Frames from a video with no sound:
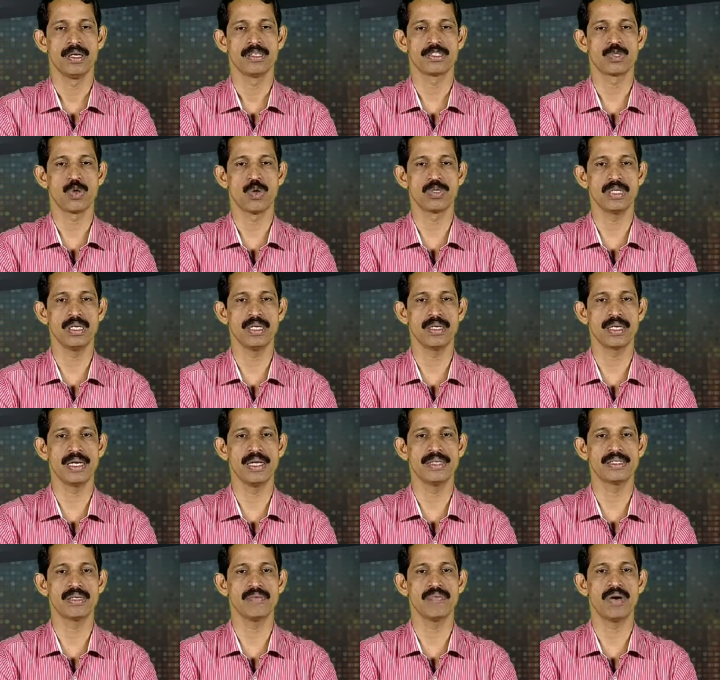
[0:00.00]
Social
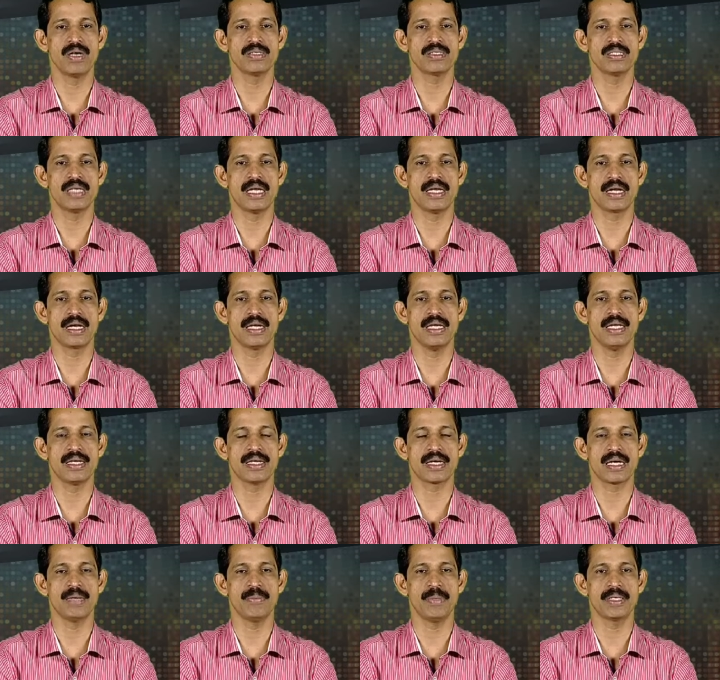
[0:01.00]
realism was generally
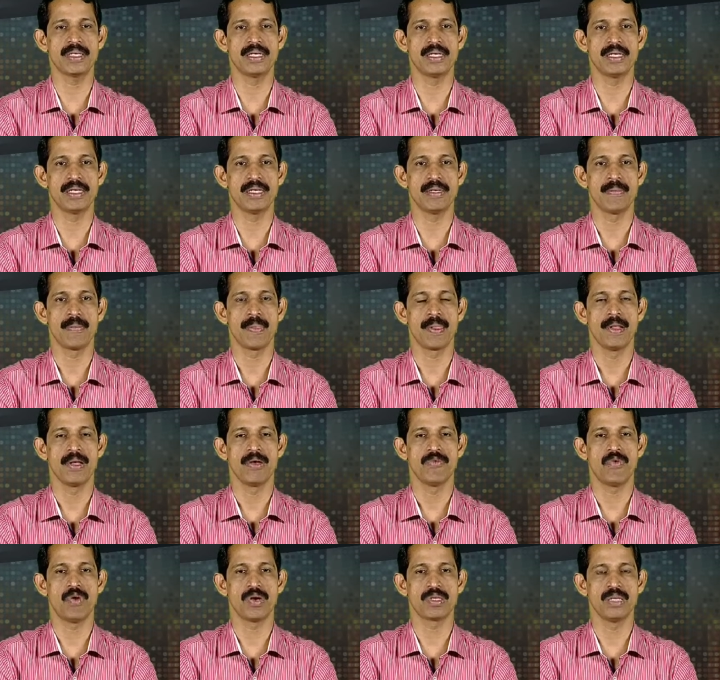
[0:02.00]
recommended
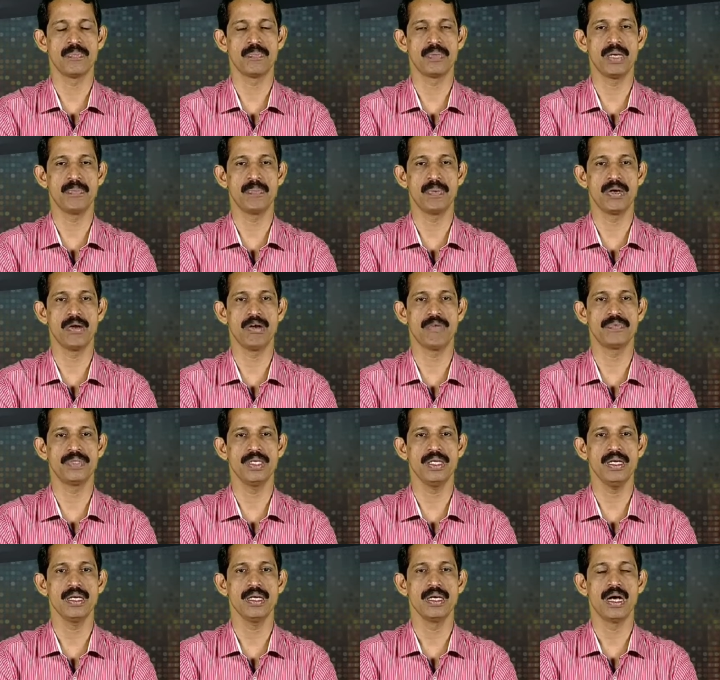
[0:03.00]
for the people of
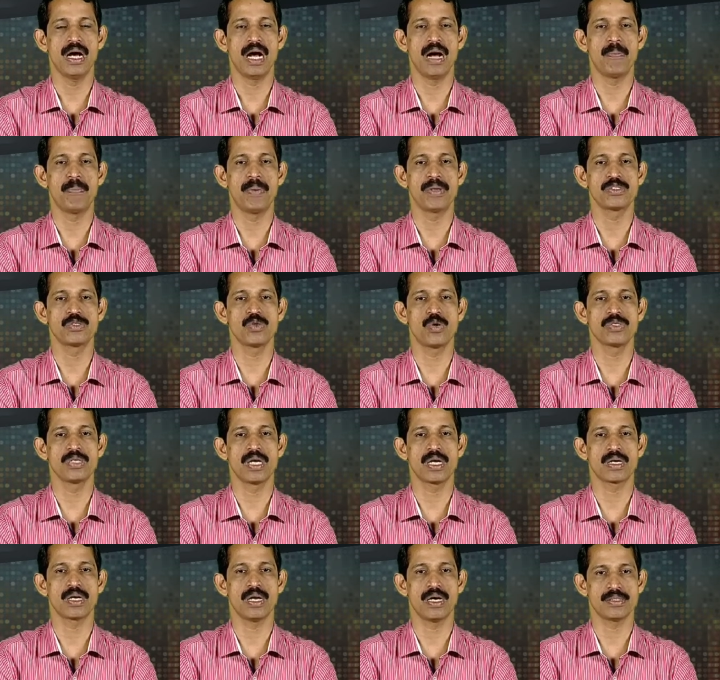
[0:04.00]
the upper social
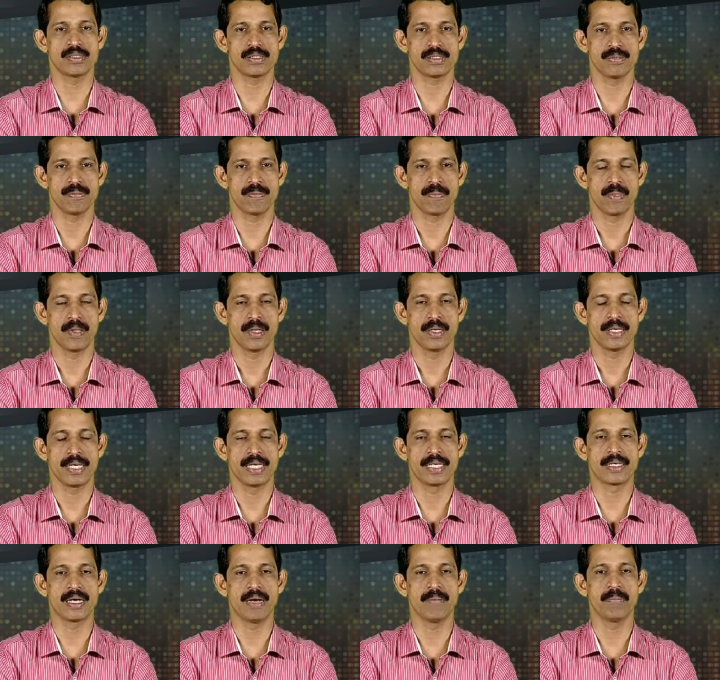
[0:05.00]
class.
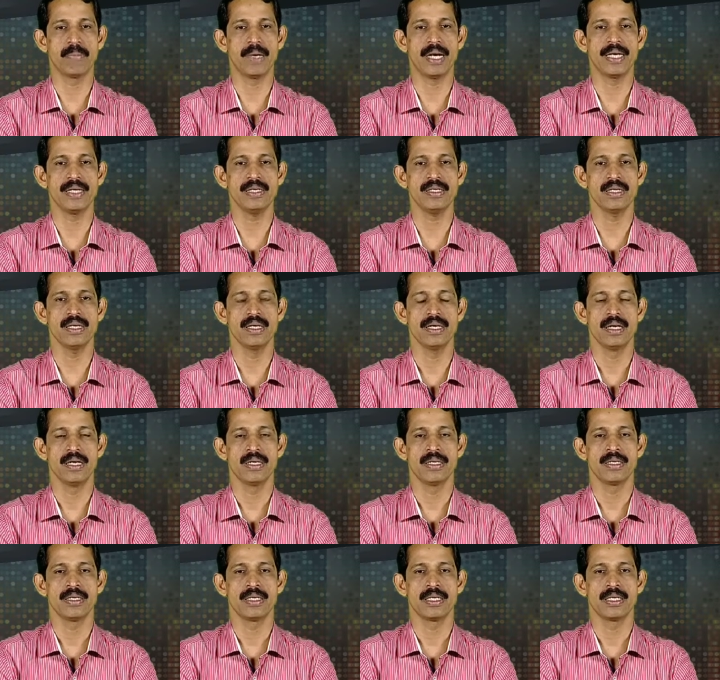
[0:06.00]
It combined
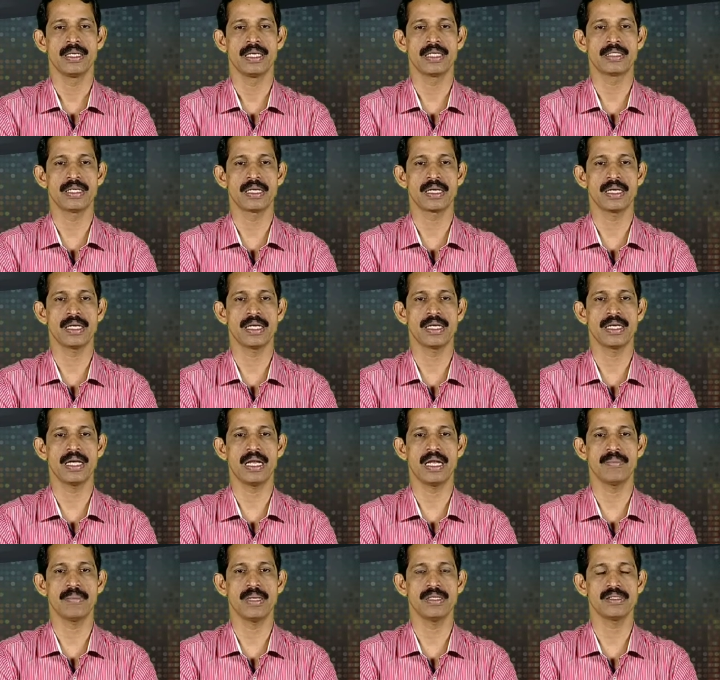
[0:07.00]
literary
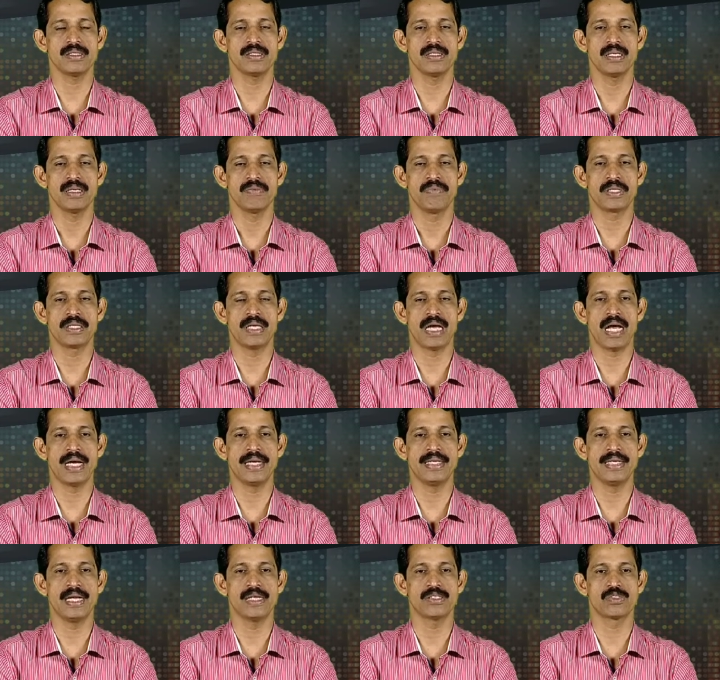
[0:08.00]
elements with
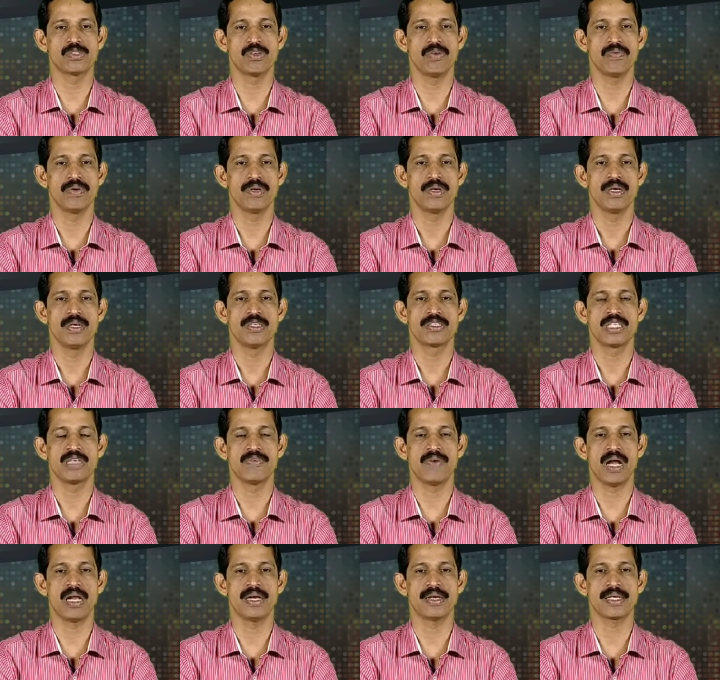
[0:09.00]
ideals of
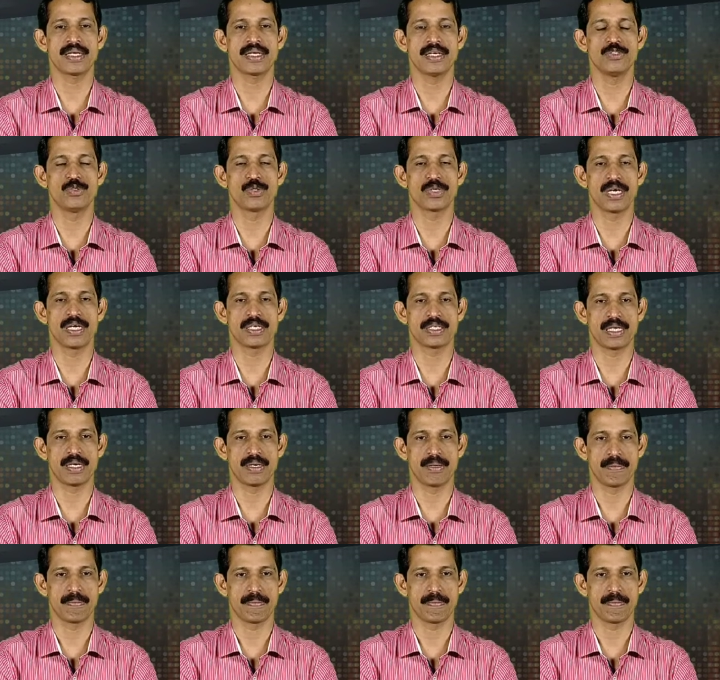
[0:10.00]
chivalric education.